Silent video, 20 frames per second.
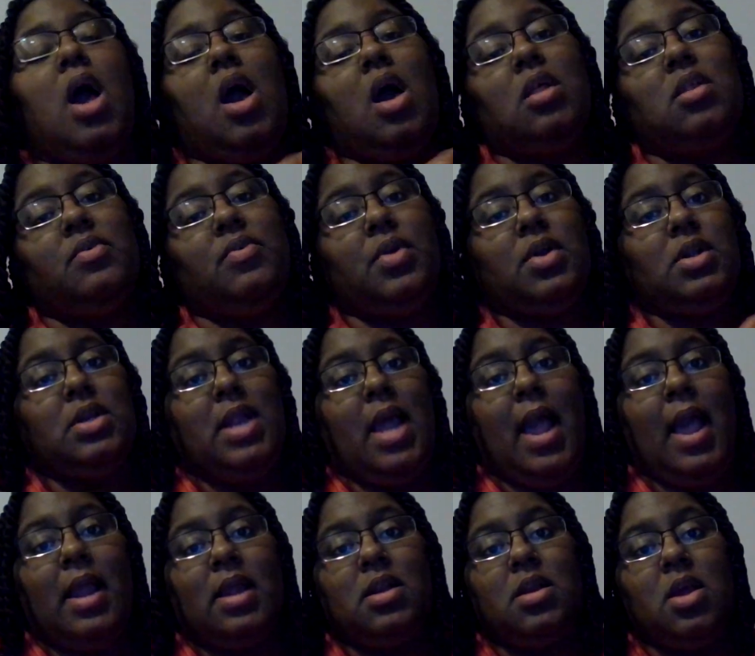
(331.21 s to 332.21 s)
all of her
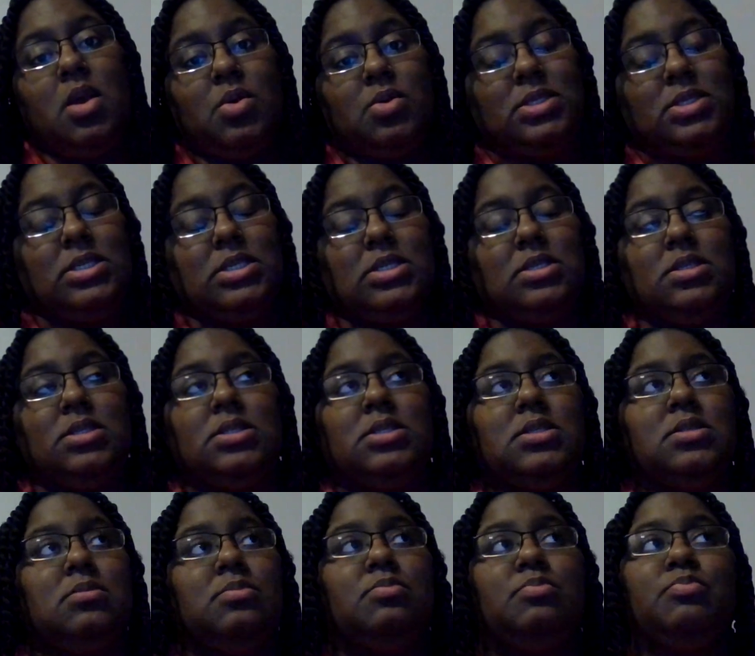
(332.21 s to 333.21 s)
diagnoses
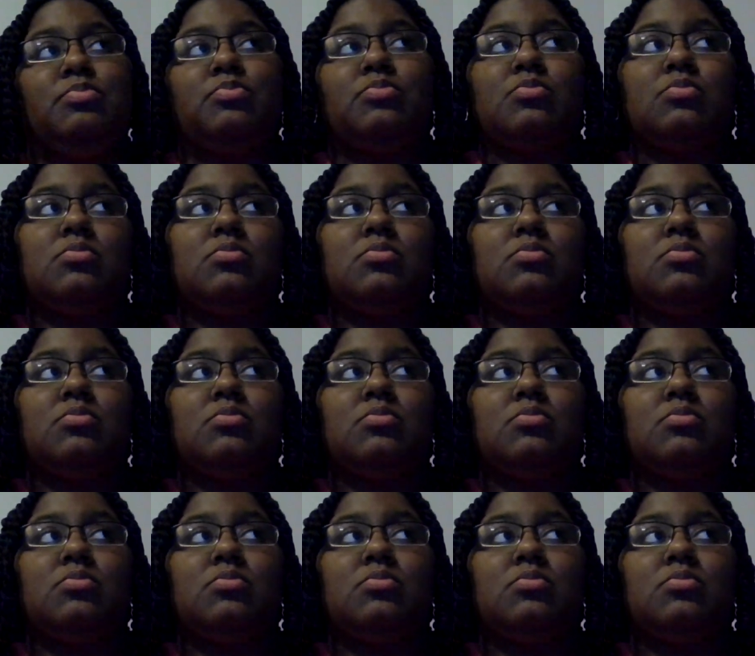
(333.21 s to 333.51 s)
and